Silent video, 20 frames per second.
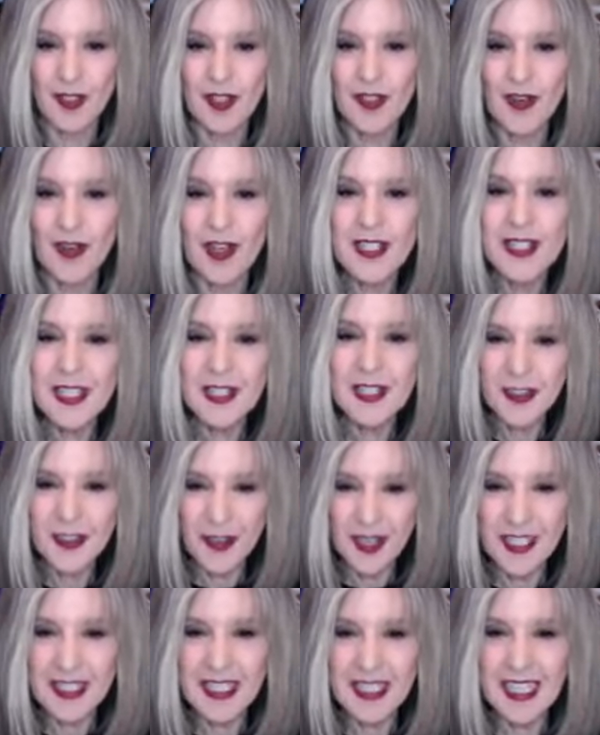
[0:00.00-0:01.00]
So I see
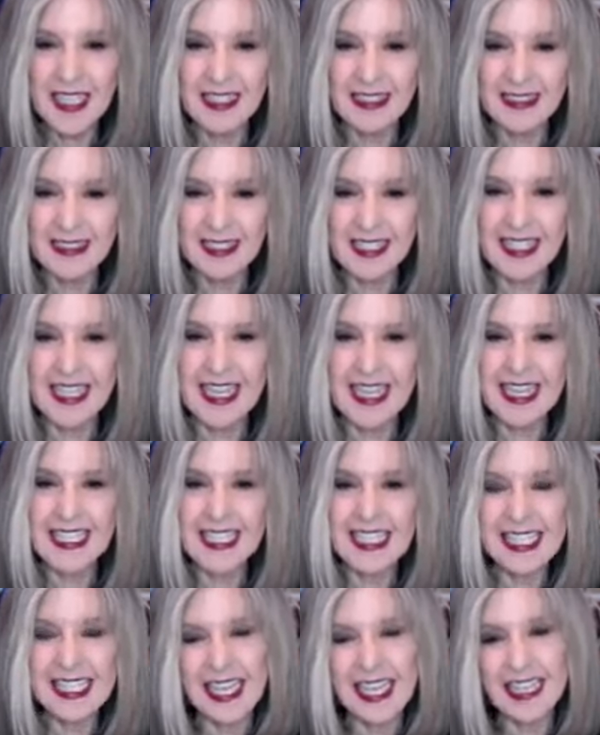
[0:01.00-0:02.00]
Tracy and Glennie and
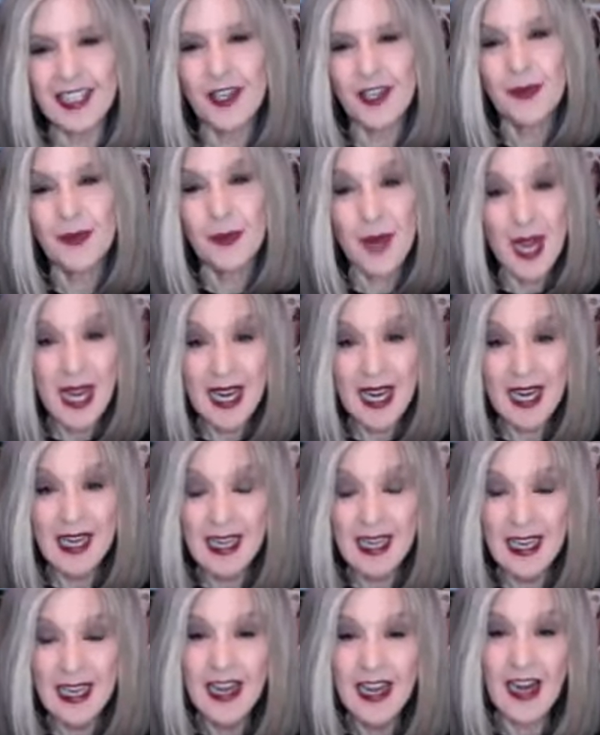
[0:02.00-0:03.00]
Jen, hooray,
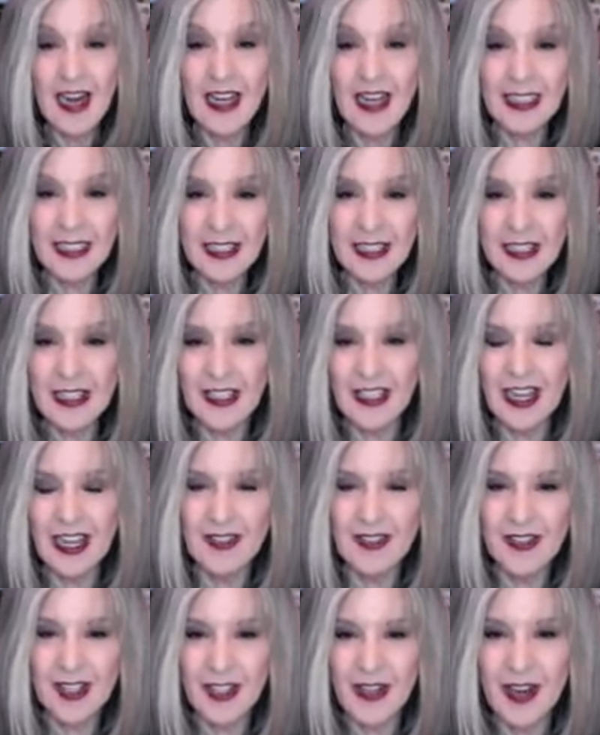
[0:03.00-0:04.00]
on
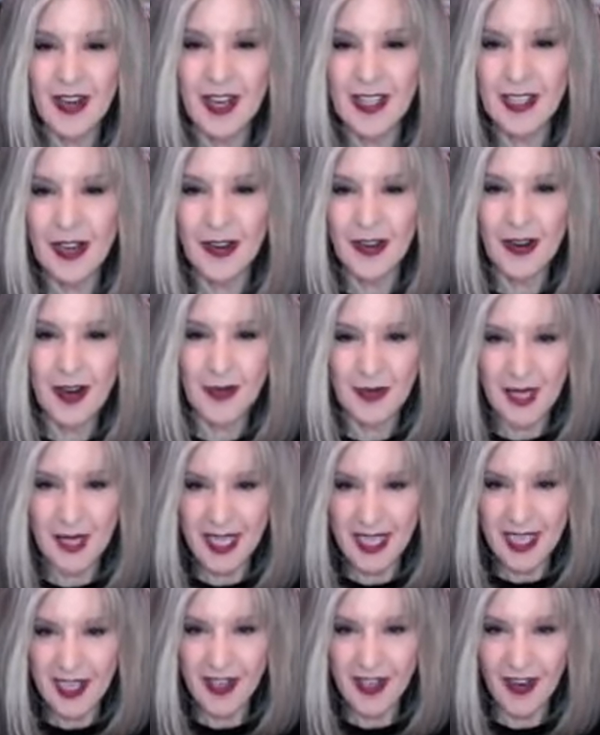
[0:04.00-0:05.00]
Instagram. So I know I'm
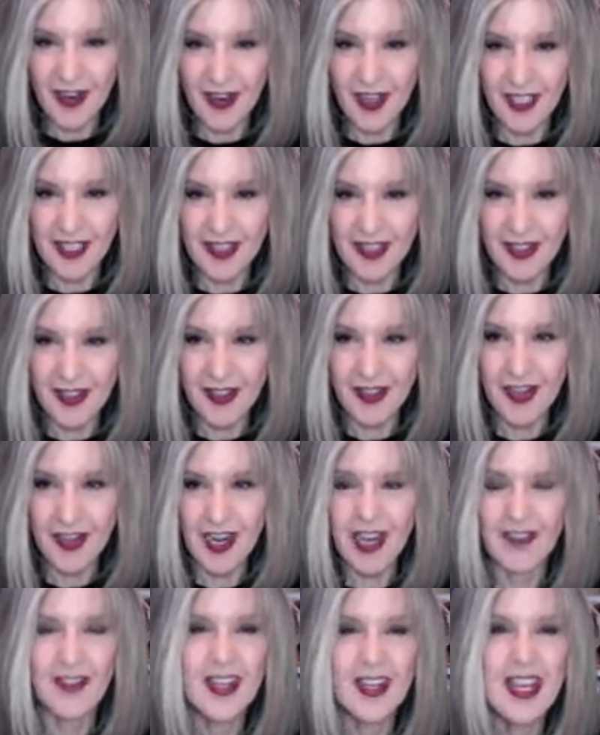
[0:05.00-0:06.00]
here on
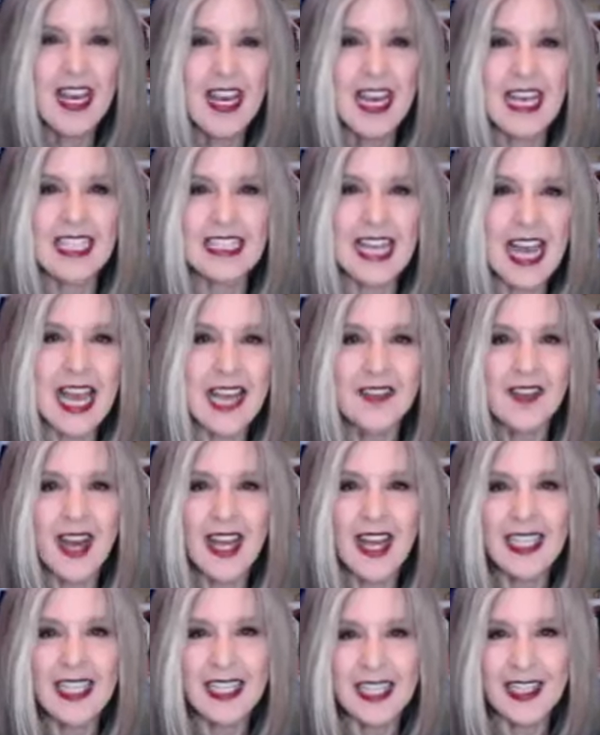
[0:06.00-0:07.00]
Instagram, and am
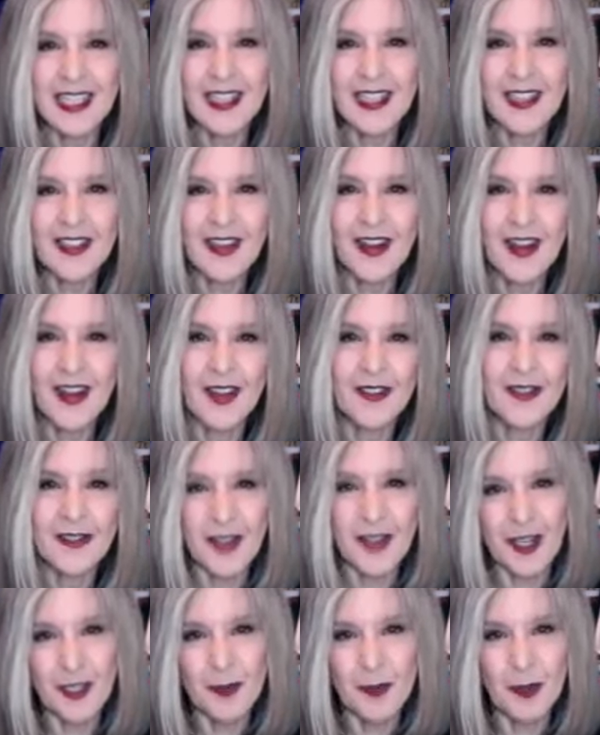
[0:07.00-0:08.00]
I here on
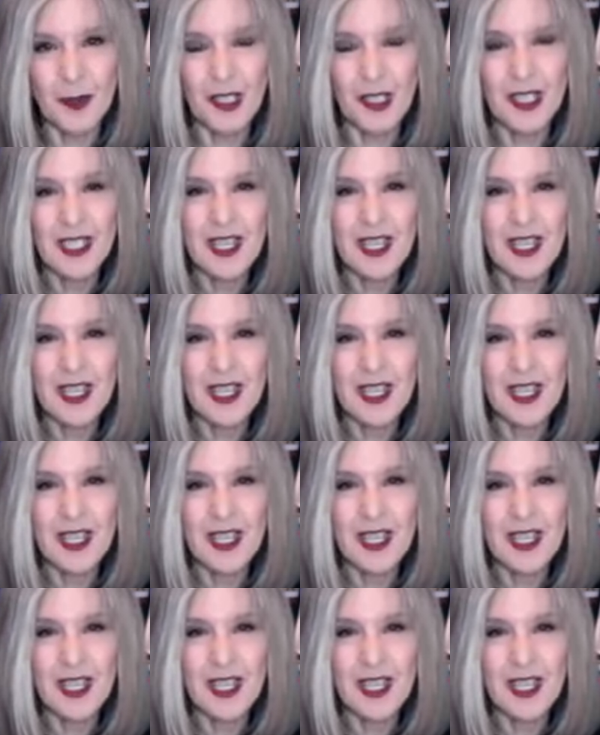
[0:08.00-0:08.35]
Facebook?